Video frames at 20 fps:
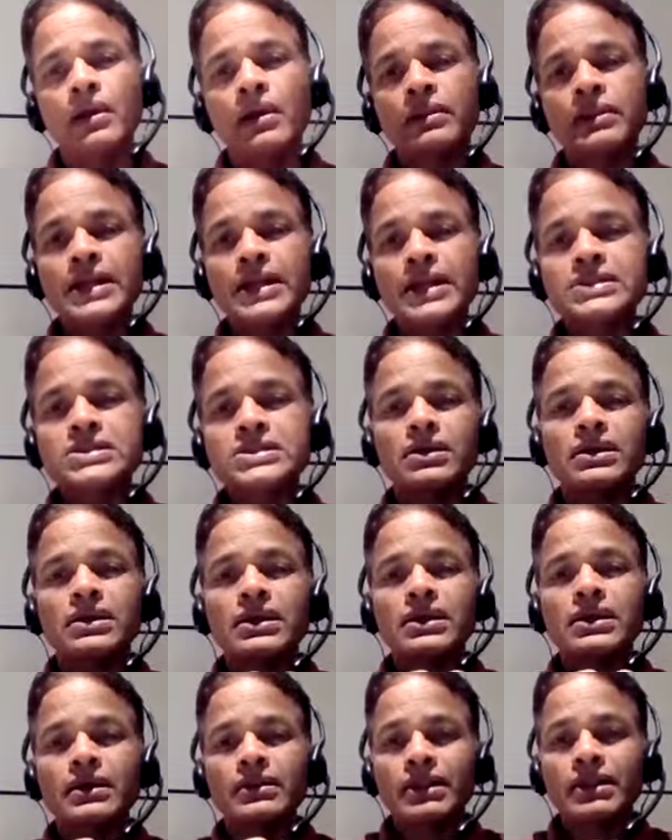that
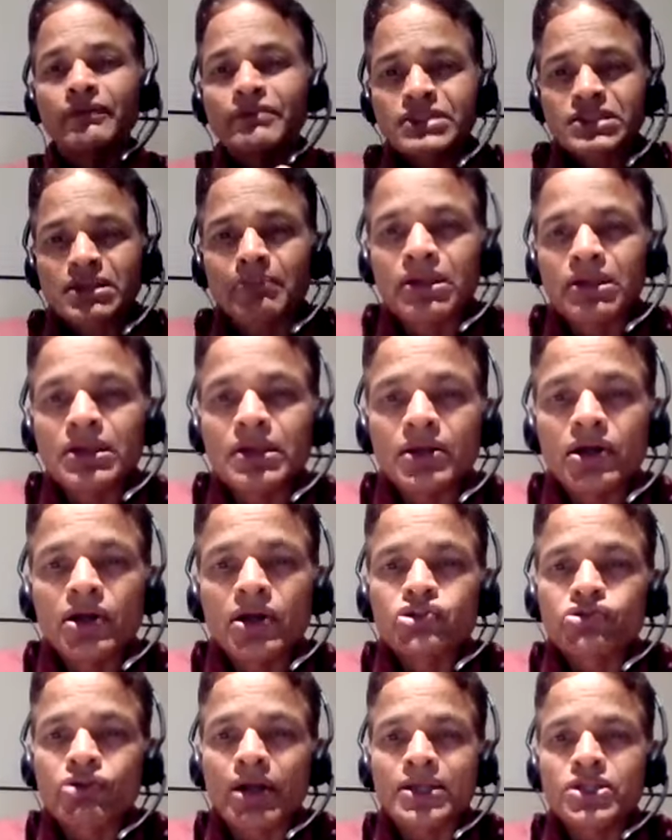there was somebody
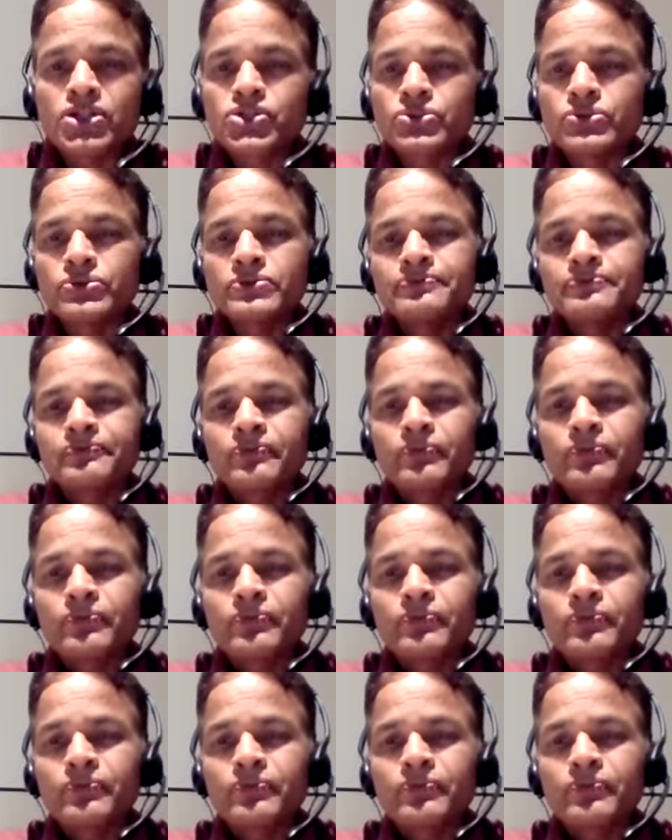trying to,